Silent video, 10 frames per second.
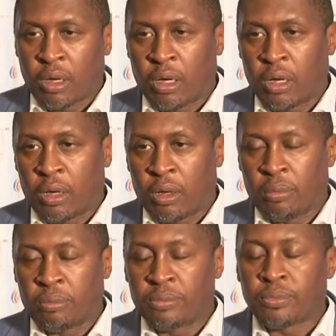
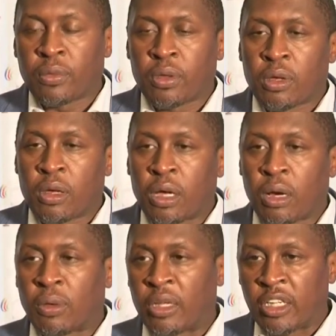Our
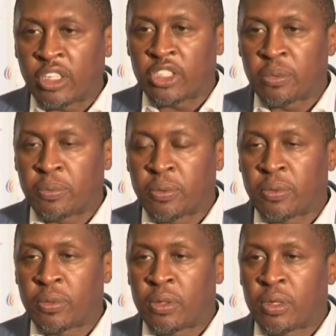leadership
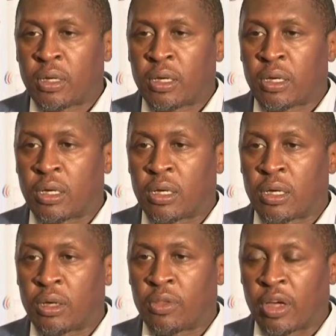
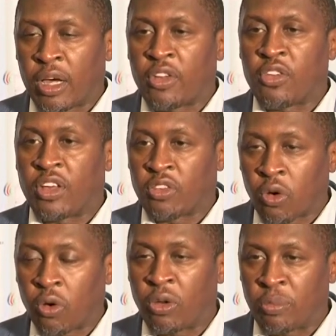and the country has
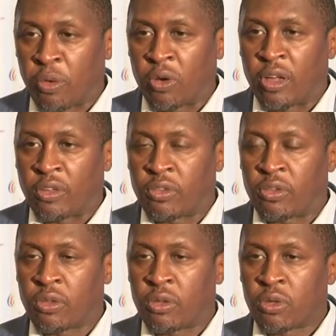called upon
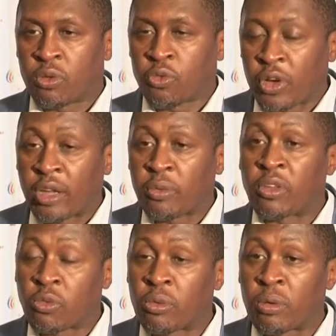us to find
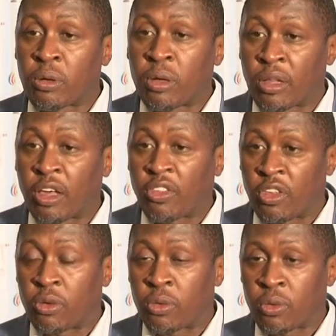ways to engage
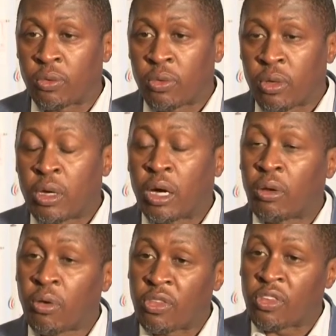the youth.
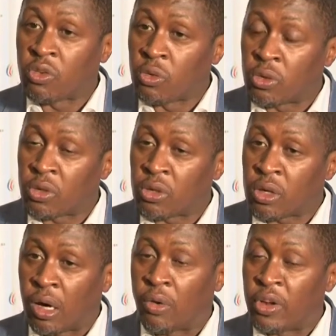A lot of these
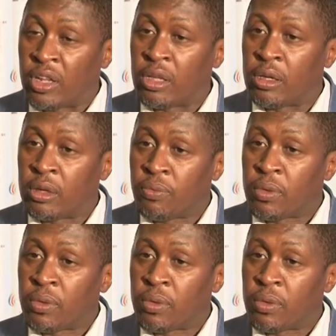youth are already